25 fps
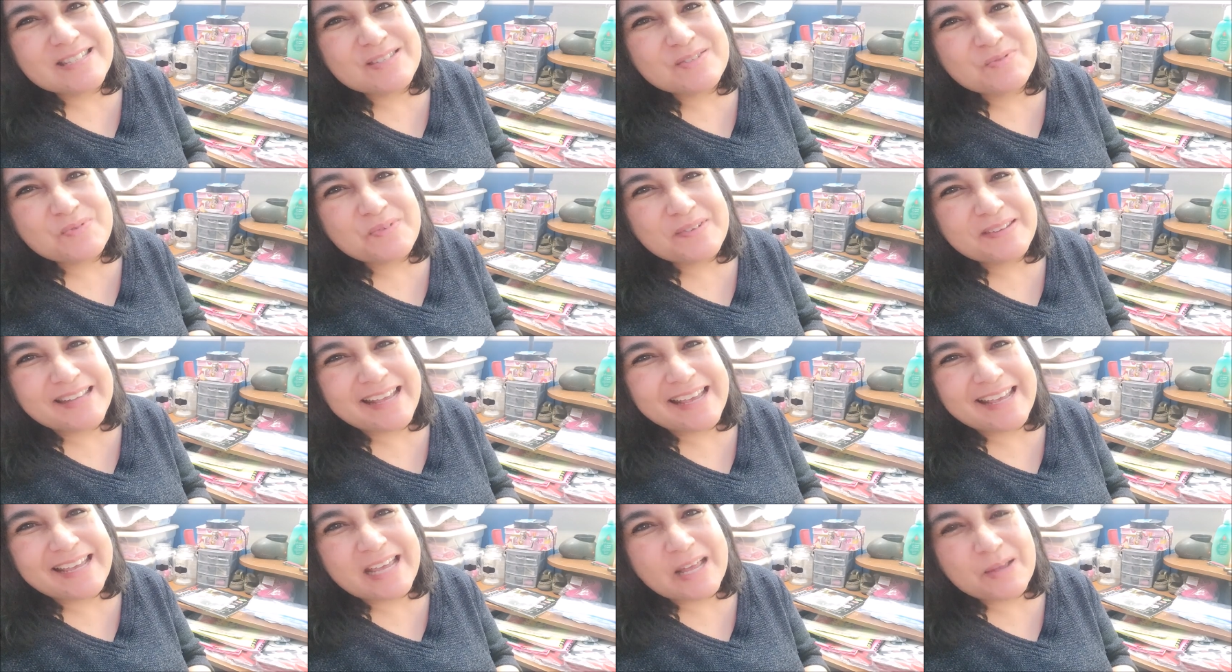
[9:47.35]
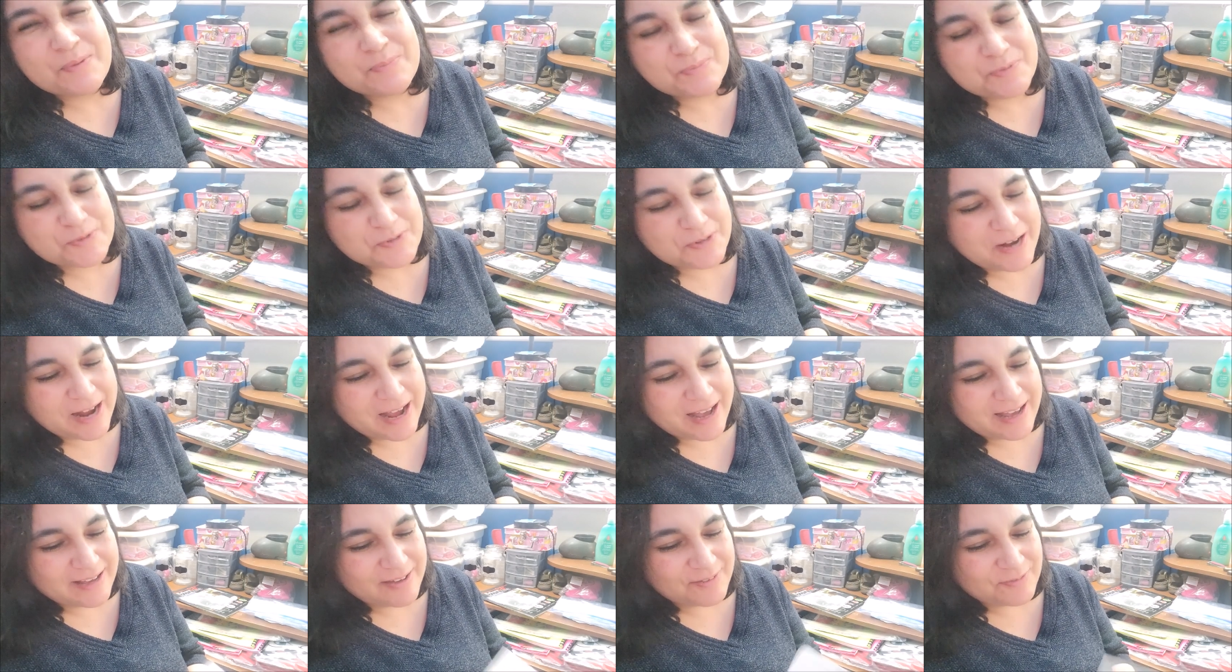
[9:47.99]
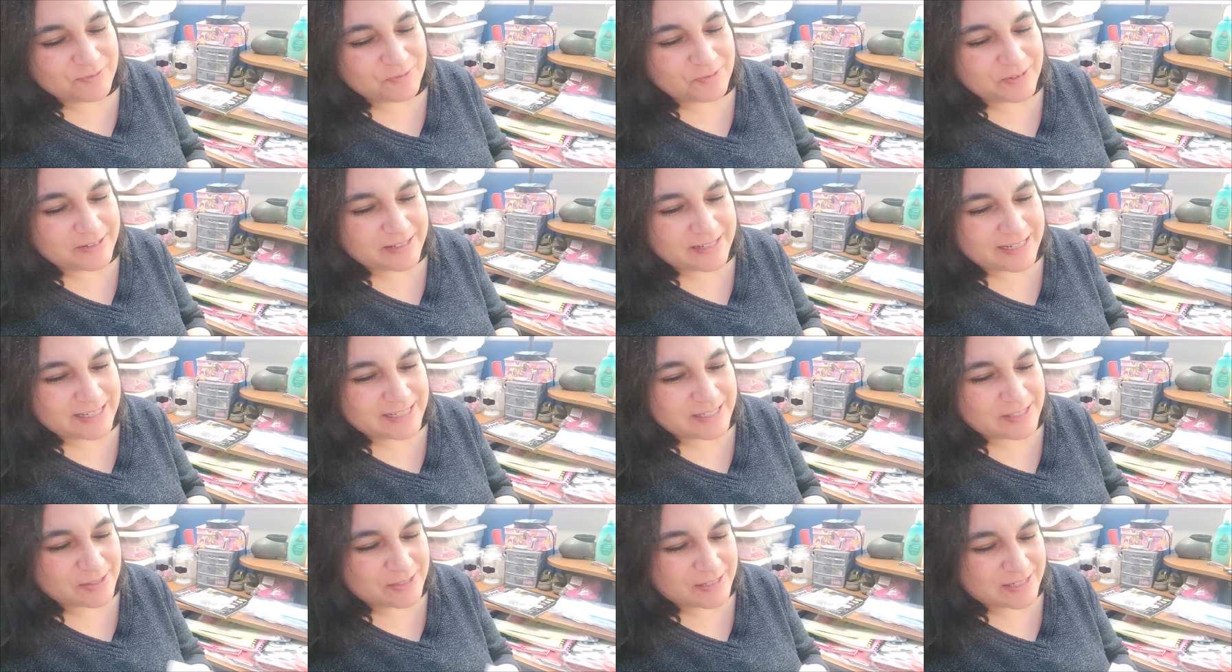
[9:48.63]
is when I kept track of when
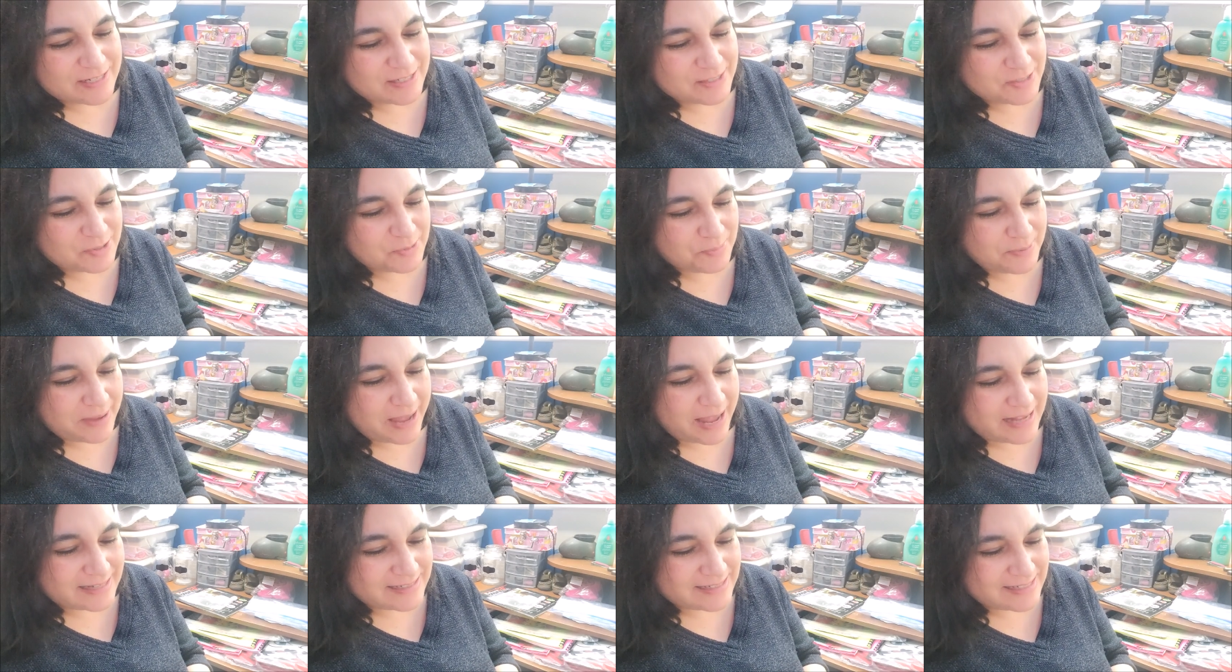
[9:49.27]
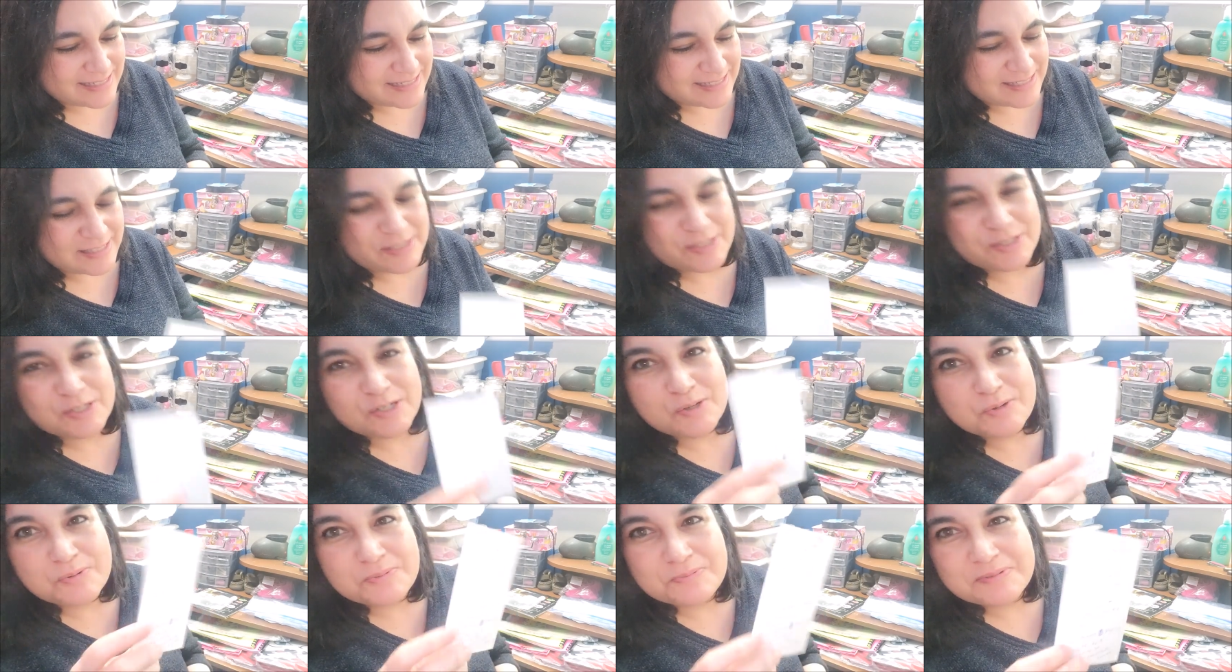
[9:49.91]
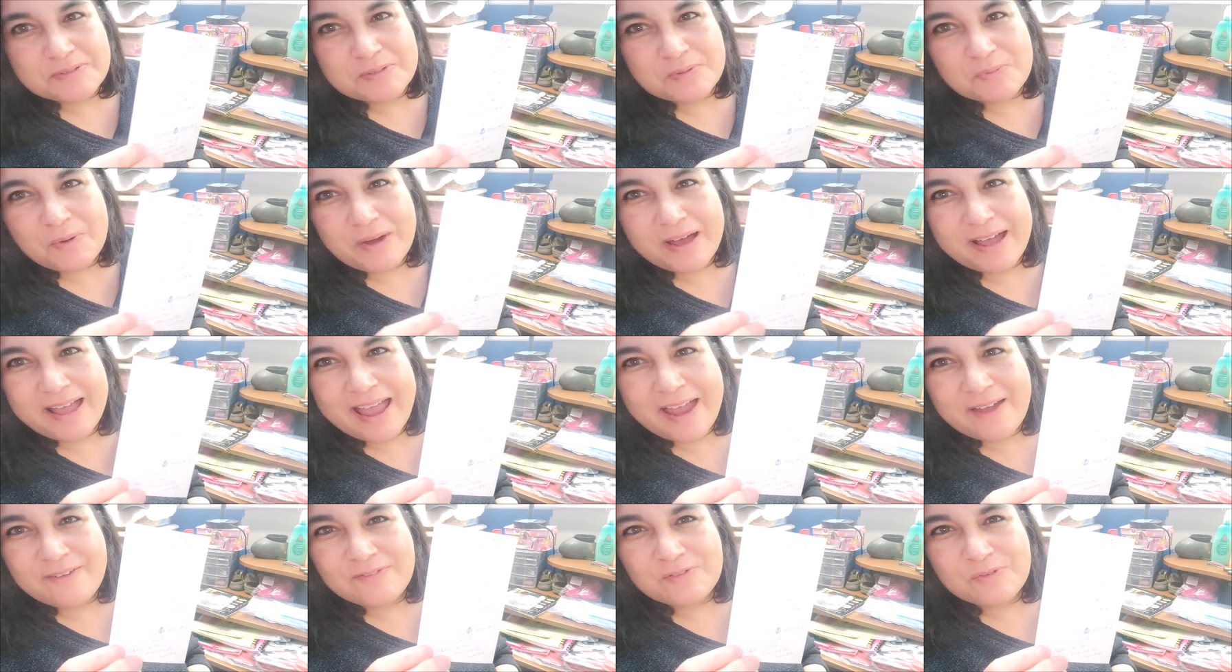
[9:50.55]
I used to do passing scoops and
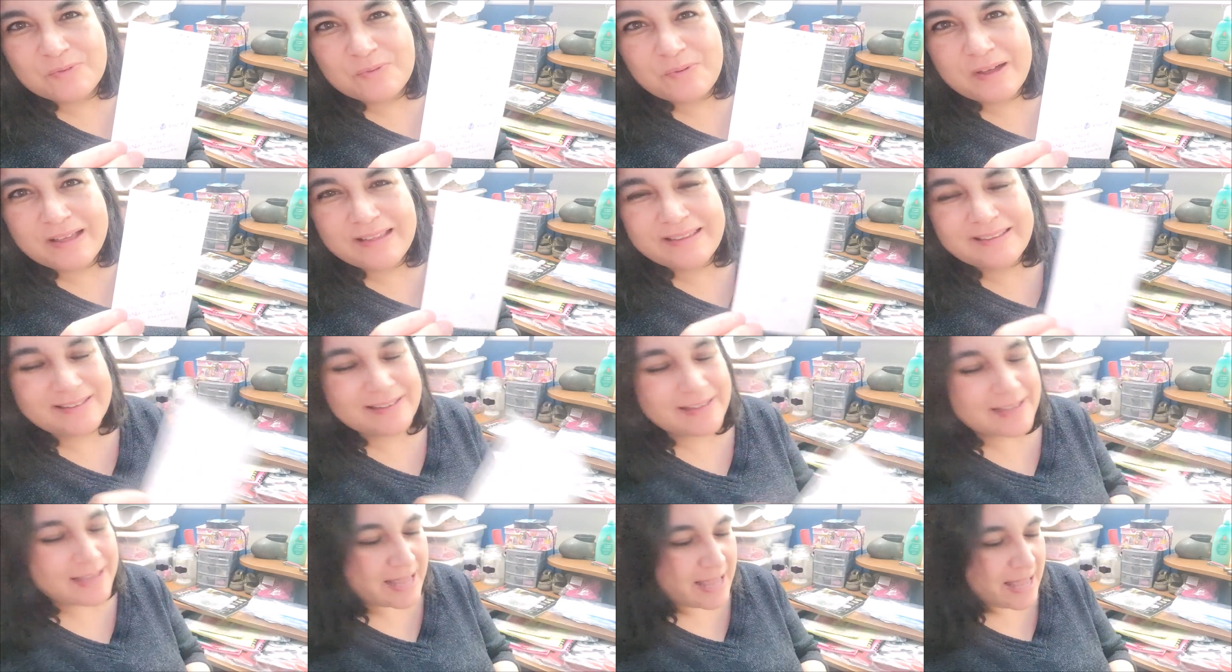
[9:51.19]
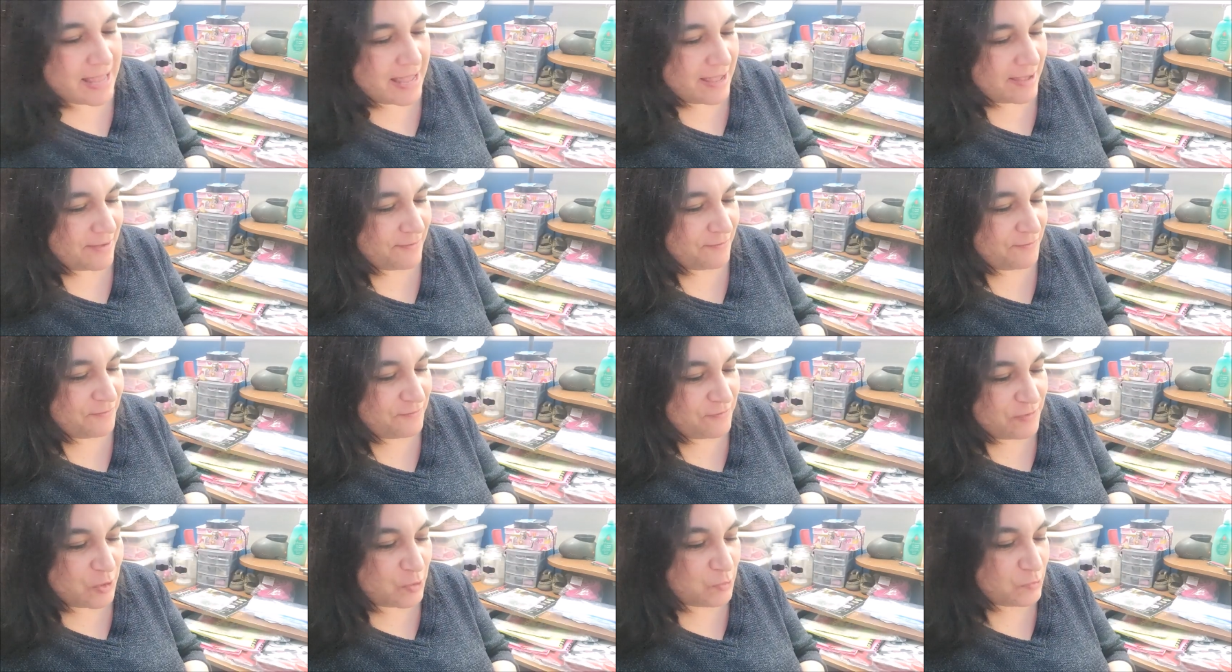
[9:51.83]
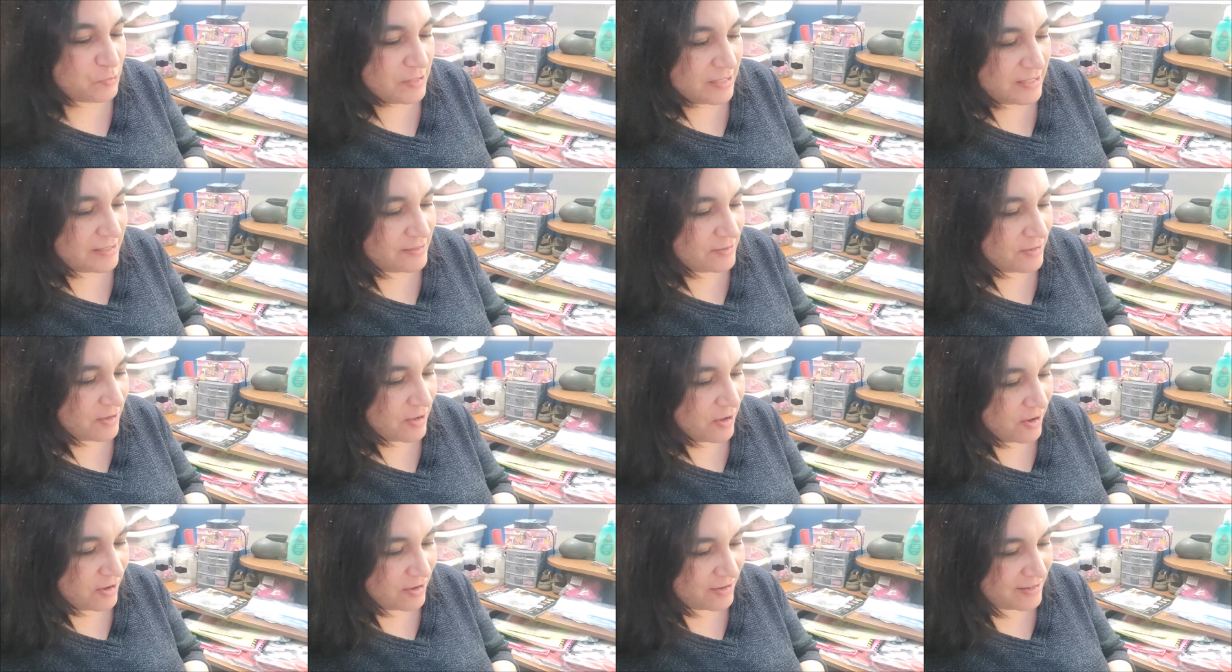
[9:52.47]
what everyone
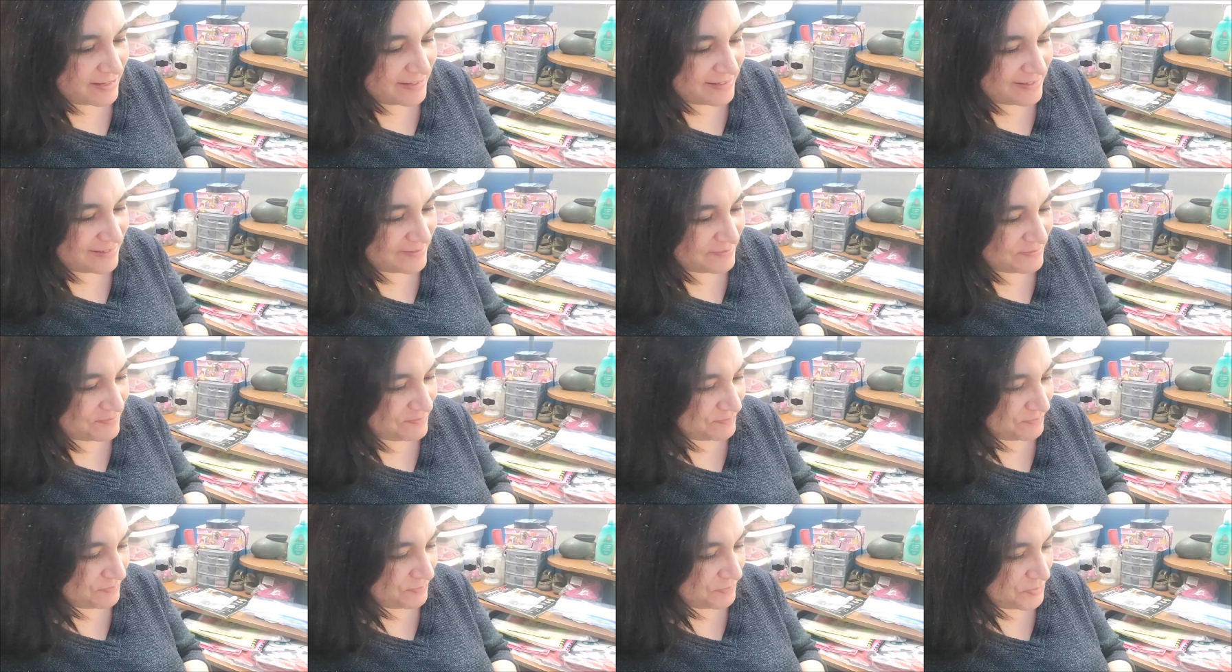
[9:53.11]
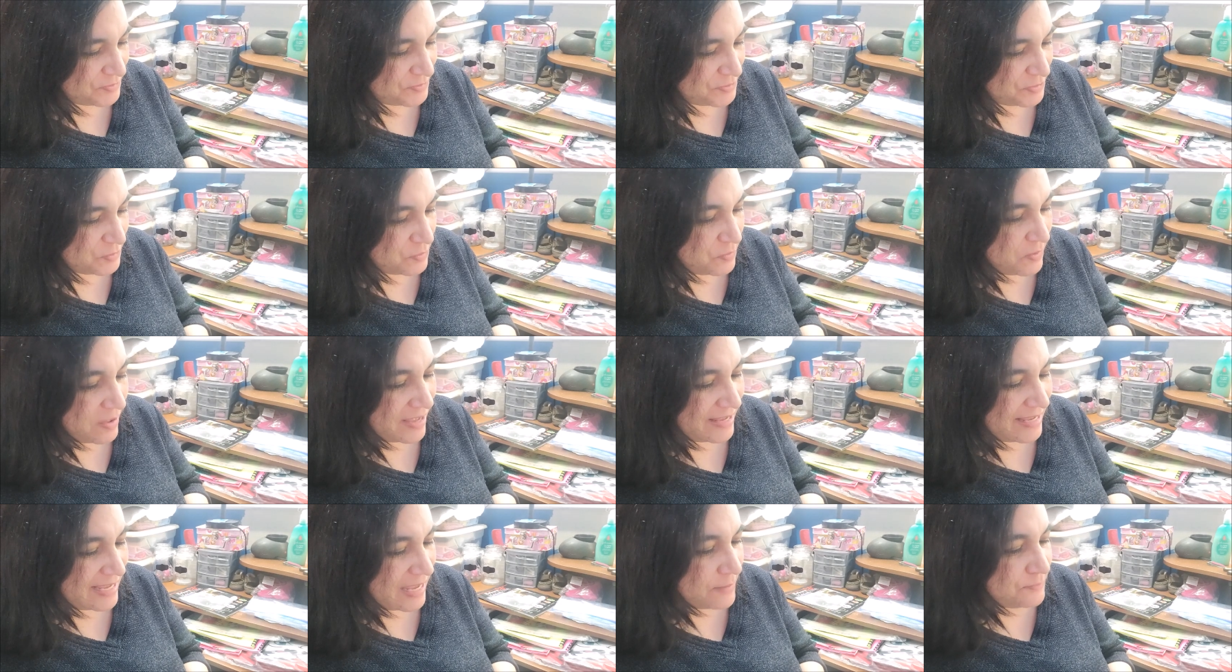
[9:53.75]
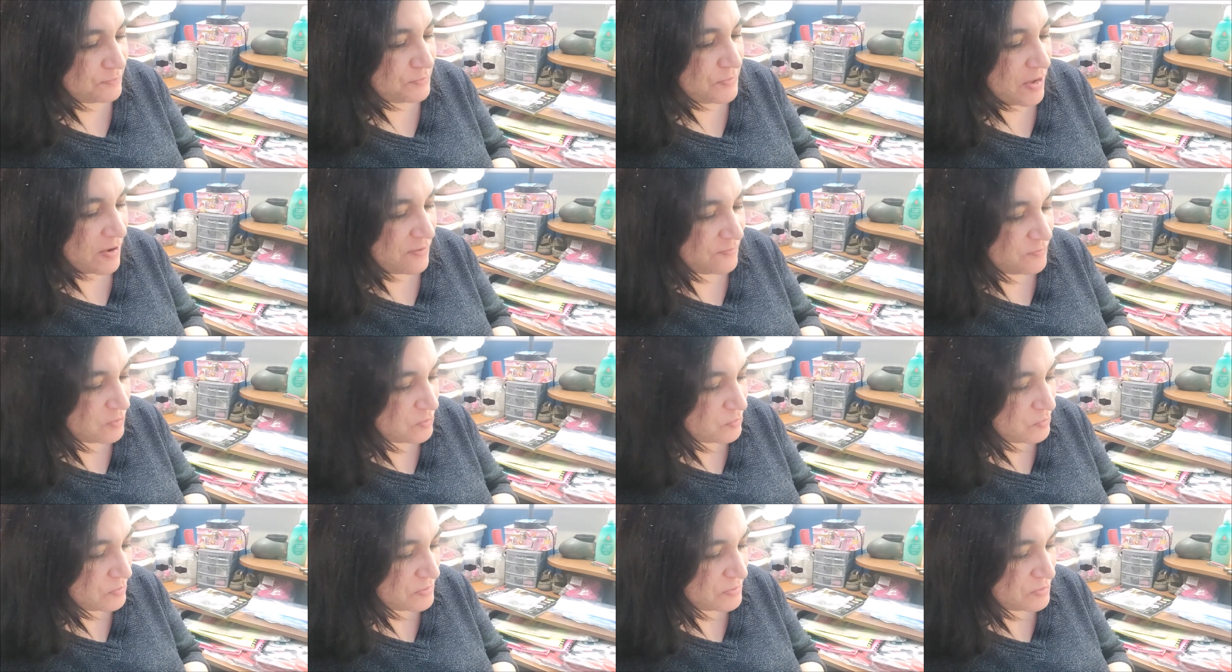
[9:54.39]
voted on. So I kept
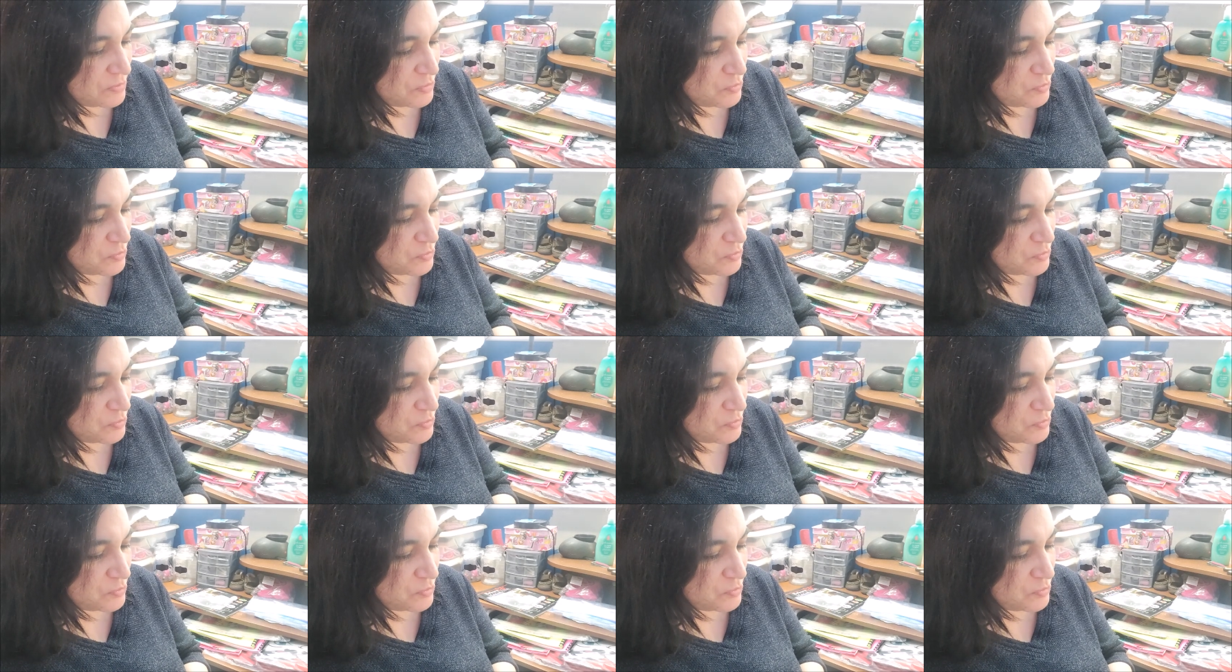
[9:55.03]
everyone